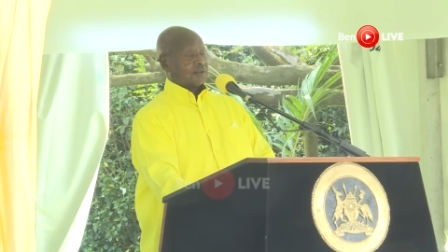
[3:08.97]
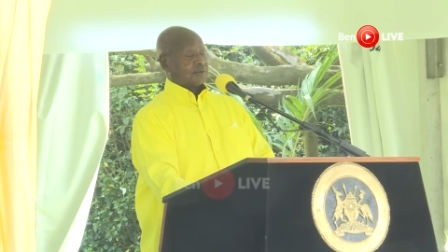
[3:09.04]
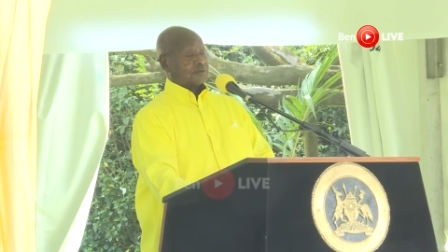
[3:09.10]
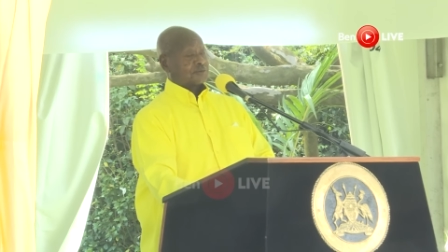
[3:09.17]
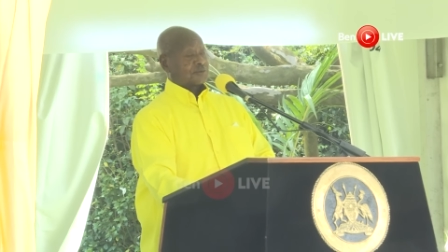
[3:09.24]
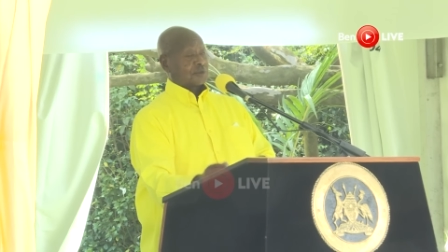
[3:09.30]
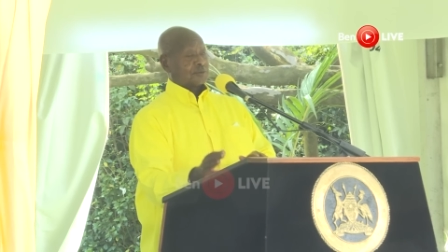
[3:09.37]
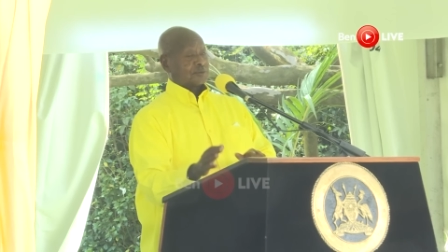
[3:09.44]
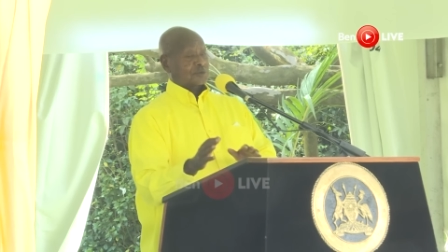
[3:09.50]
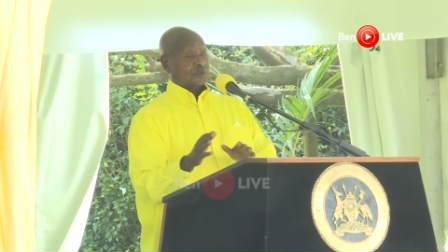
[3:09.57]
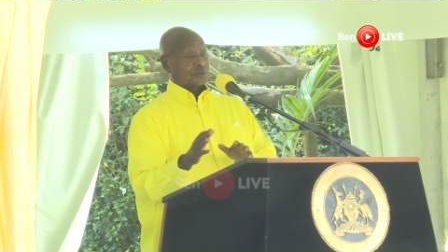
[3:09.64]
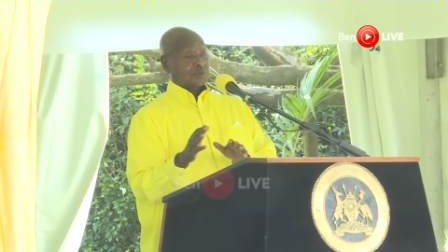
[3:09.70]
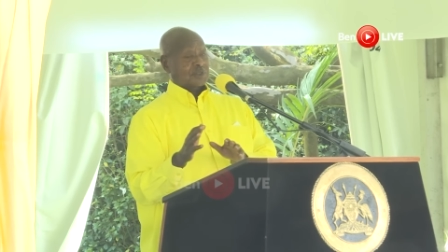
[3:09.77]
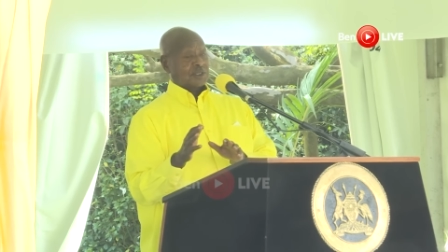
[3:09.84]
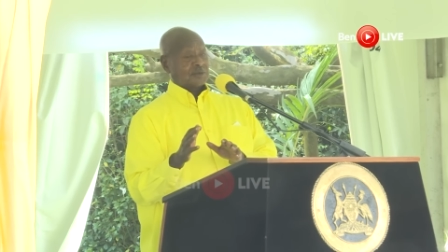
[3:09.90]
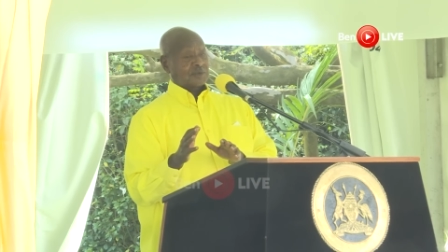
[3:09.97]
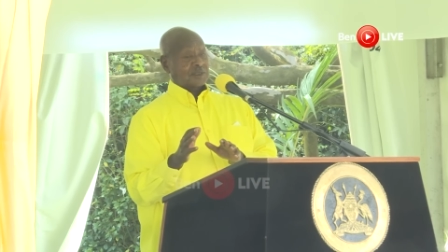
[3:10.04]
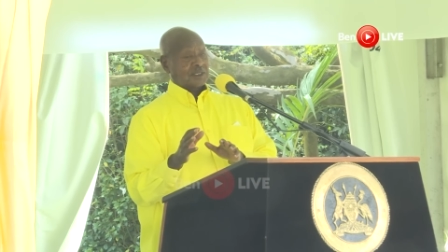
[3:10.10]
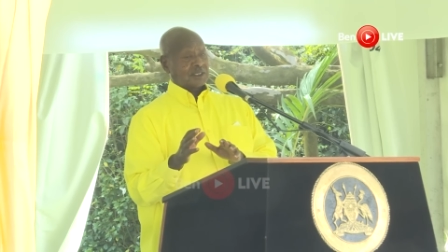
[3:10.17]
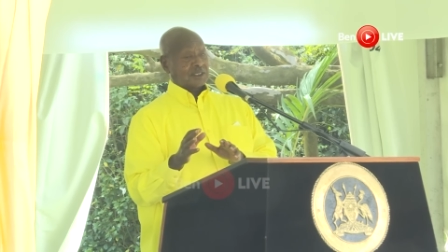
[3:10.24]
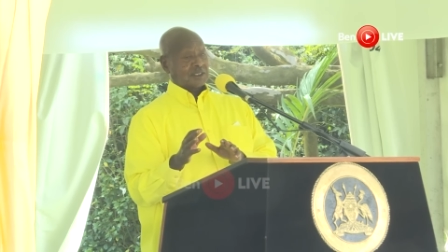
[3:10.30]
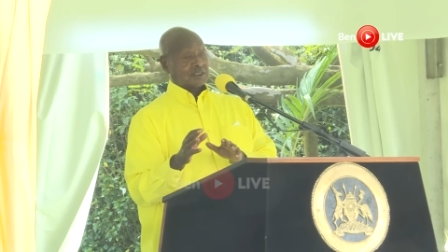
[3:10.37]
From
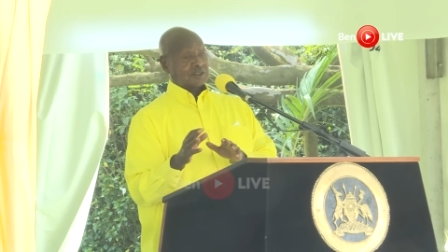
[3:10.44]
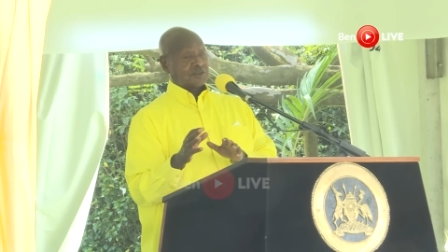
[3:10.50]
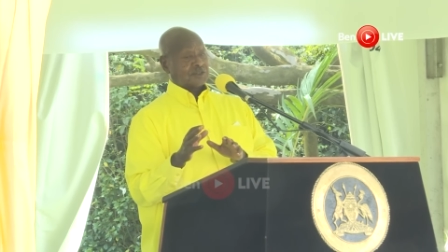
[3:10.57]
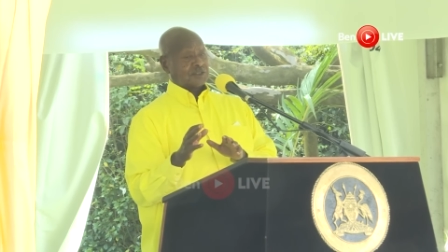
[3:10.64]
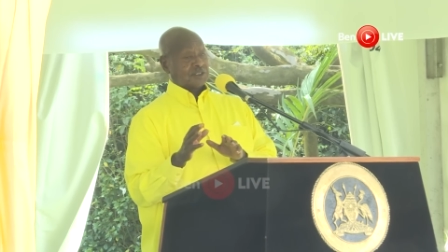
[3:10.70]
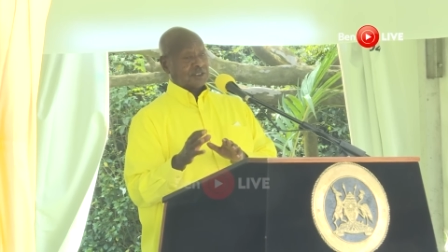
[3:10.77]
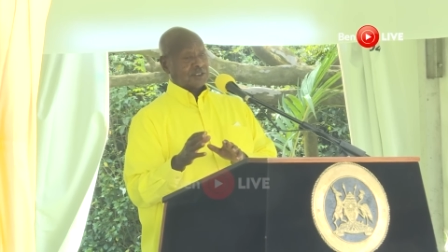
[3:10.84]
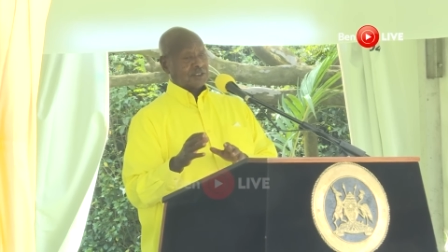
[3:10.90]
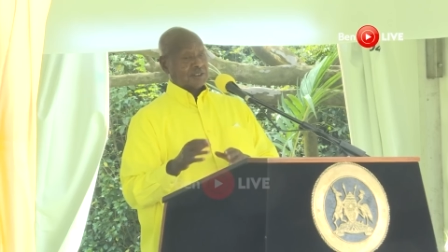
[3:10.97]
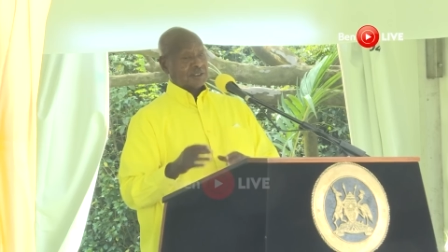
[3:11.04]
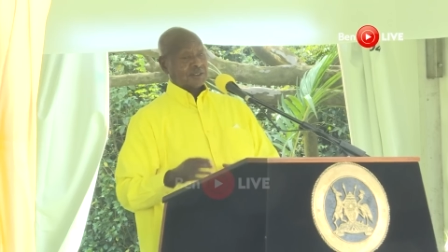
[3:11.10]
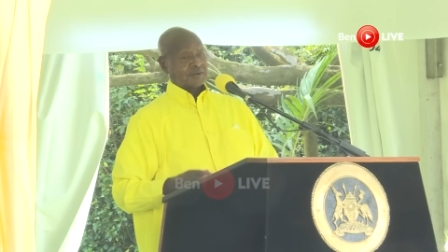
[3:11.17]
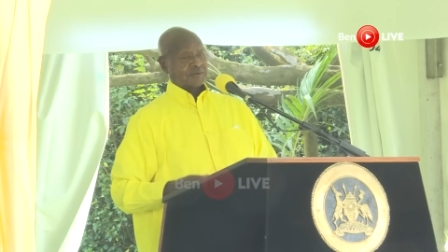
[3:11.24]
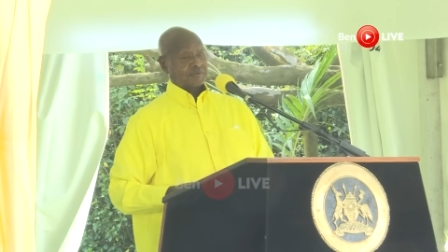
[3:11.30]
2003,